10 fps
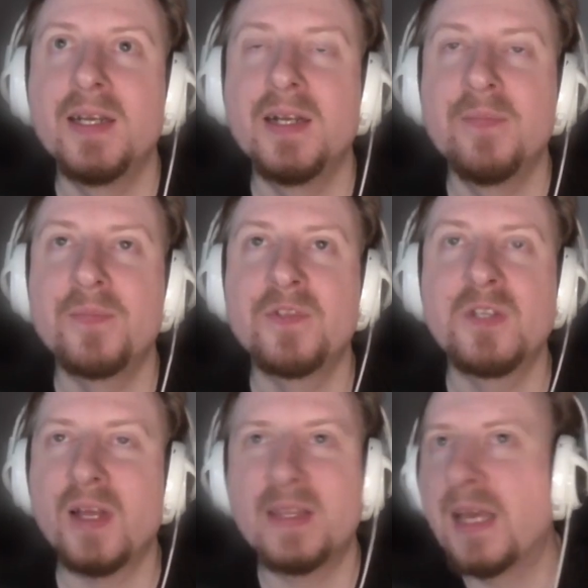Well, every
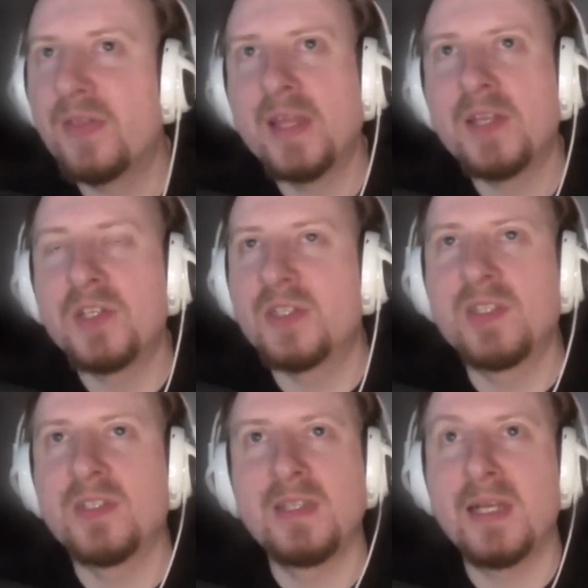
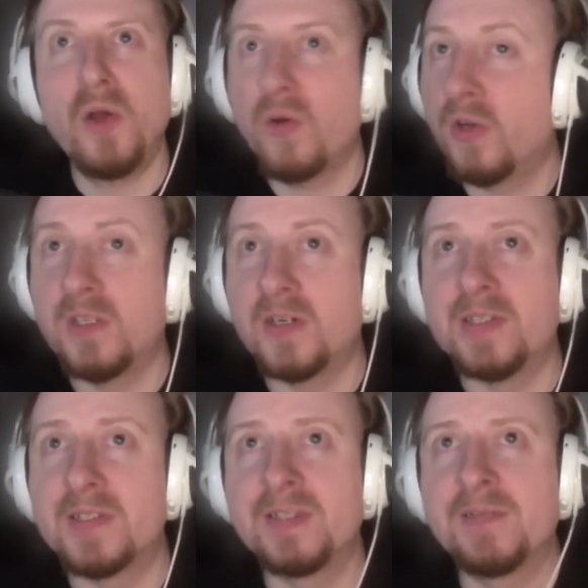time a ship blows up,
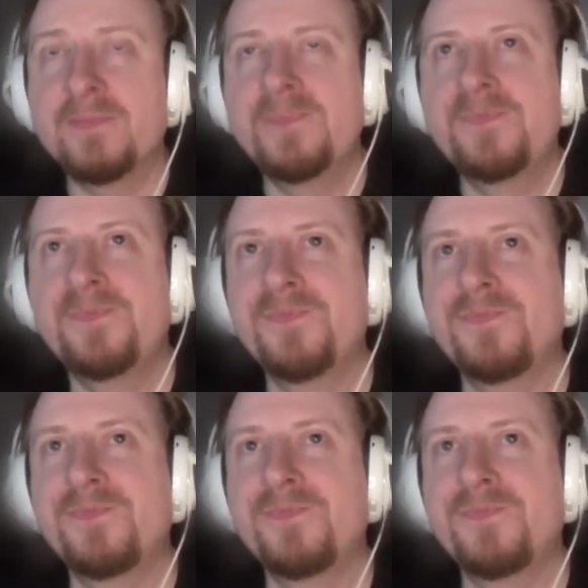someone's dead.